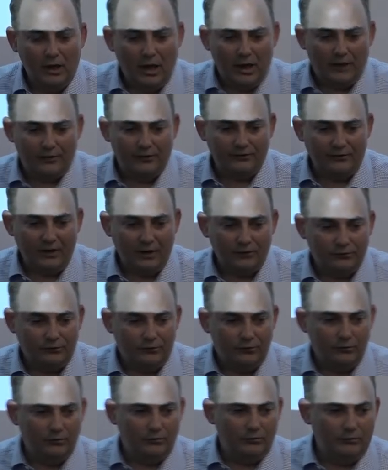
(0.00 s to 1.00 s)
And this had
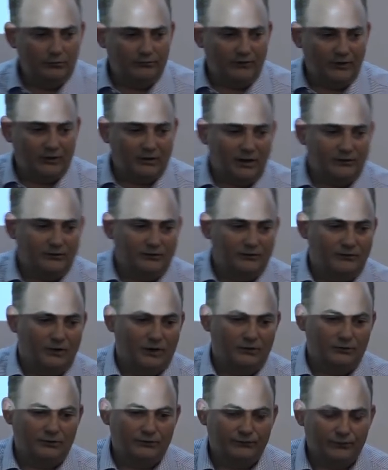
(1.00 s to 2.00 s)
two fantastic
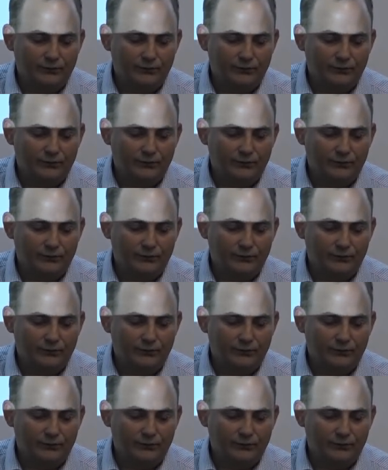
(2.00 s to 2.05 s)
advantages.